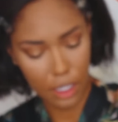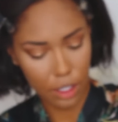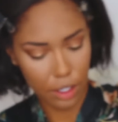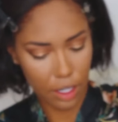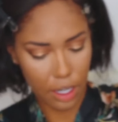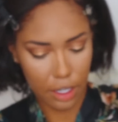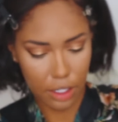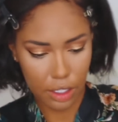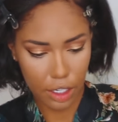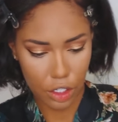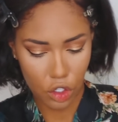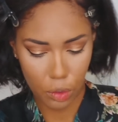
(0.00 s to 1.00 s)
tell or not, it's
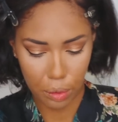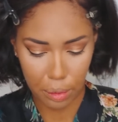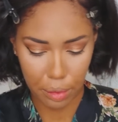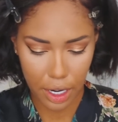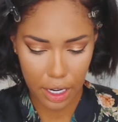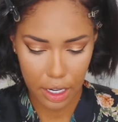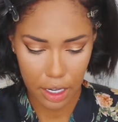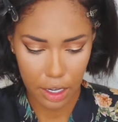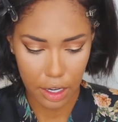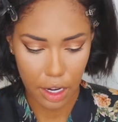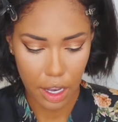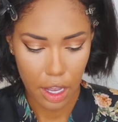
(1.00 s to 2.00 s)
like super bright in
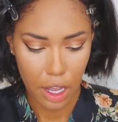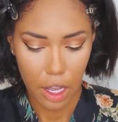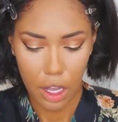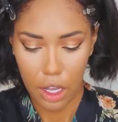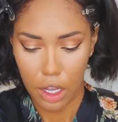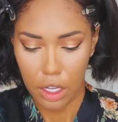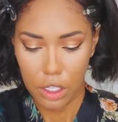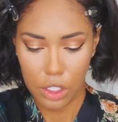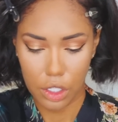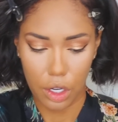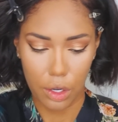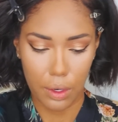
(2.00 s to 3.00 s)
here.
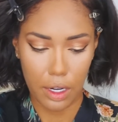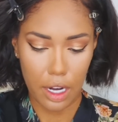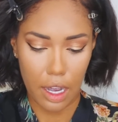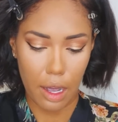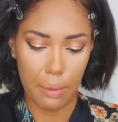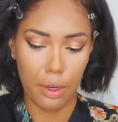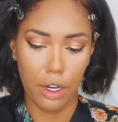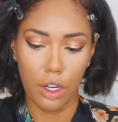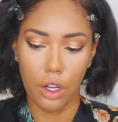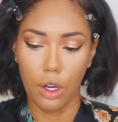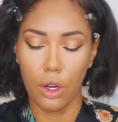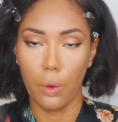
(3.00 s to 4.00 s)
So now I'm going to
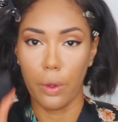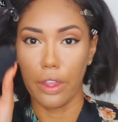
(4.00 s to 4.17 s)
go